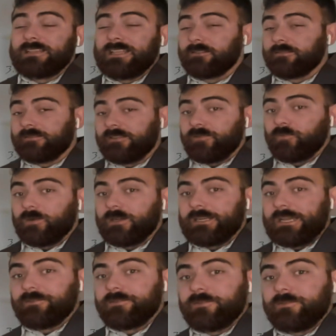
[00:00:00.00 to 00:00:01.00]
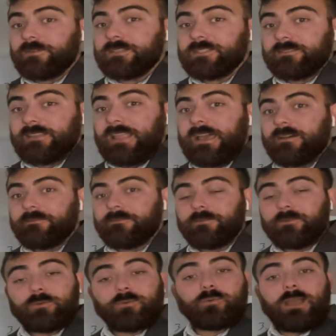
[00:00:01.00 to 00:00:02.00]
They'll send one out. You can just have
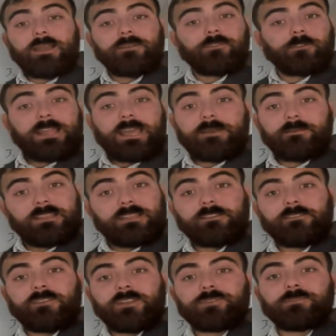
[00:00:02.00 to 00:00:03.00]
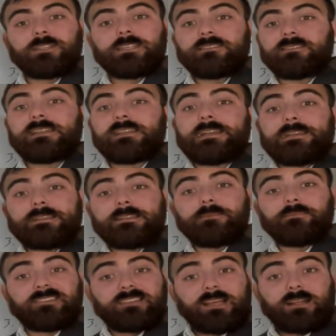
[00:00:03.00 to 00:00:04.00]
whoever that individual is send it to
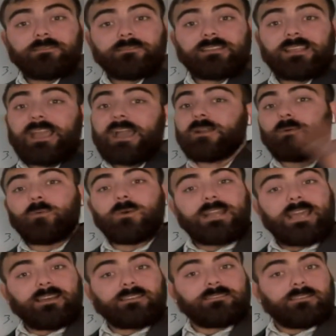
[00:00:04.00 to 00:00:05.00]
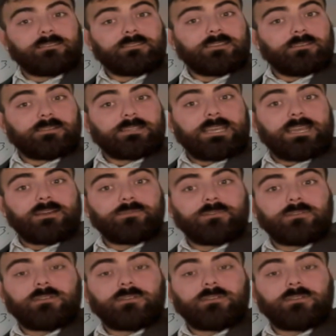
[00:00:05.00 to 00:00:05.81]
themselves. Say, I don't want access to your account.